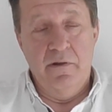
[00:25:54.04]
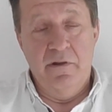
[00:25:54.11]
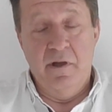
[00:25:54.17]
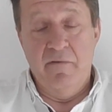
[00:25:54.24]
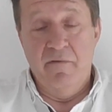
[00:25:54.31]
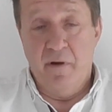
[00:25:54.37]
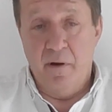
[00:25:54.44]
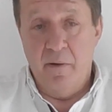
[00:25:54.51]

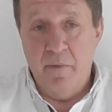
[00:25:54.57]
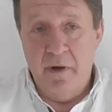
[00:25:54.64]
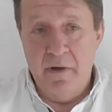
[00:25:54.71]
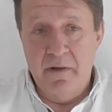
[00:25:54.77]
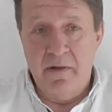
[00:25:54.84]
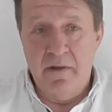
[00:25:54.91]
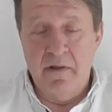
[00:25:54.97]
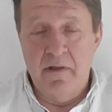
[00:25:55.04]

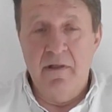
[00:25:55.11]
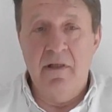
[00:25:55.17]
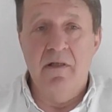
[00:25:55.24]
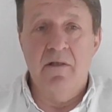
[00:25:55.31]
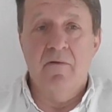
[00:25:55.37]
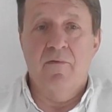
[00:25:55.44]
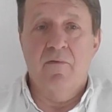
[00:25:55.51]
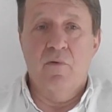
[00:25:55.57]
environment. And this
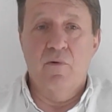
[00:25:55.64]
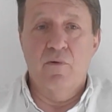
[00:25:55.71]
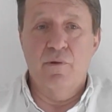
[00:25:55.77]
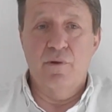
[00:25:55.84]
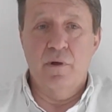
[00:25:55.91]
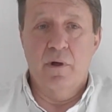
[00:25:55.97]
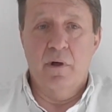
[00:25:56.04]
is, of course,